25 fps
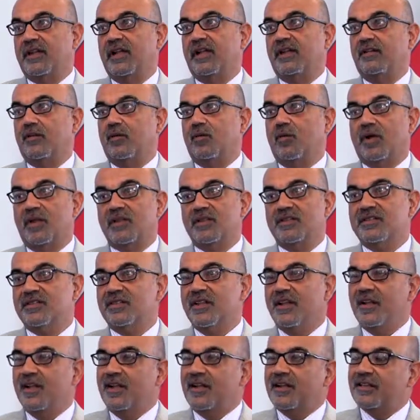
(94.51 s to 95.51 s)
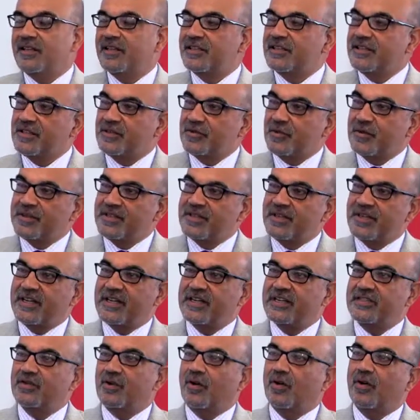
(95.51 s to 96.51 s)
that once the situation
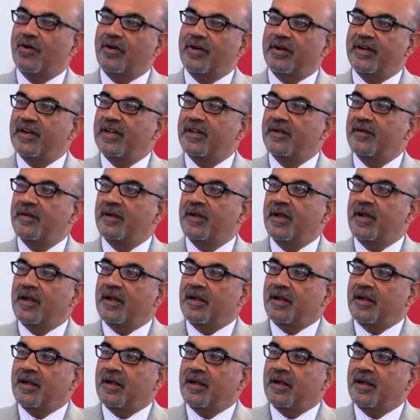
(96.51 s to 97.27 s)
has already